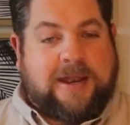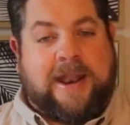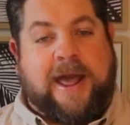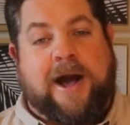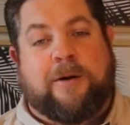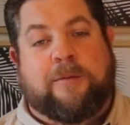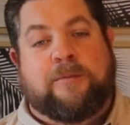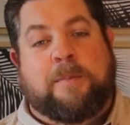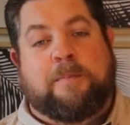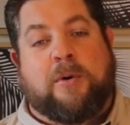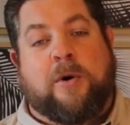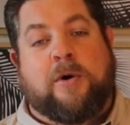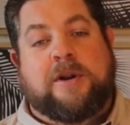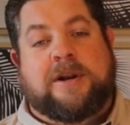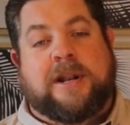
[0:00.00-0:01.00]
Now,
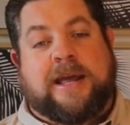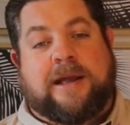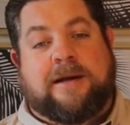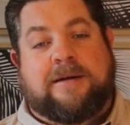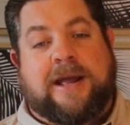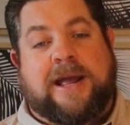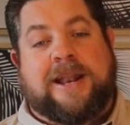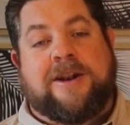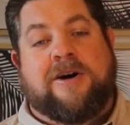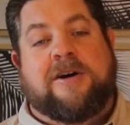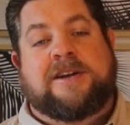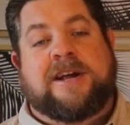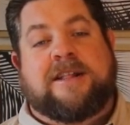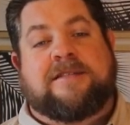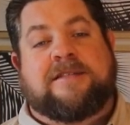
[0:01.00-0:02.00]
reportedly, in
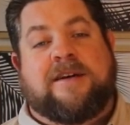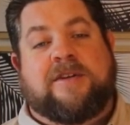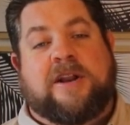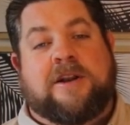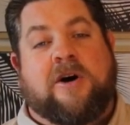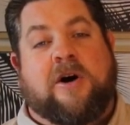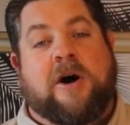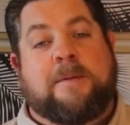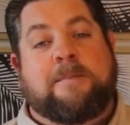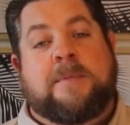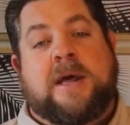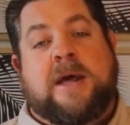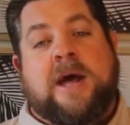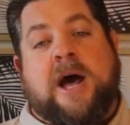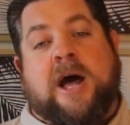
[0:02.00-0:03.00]
1979,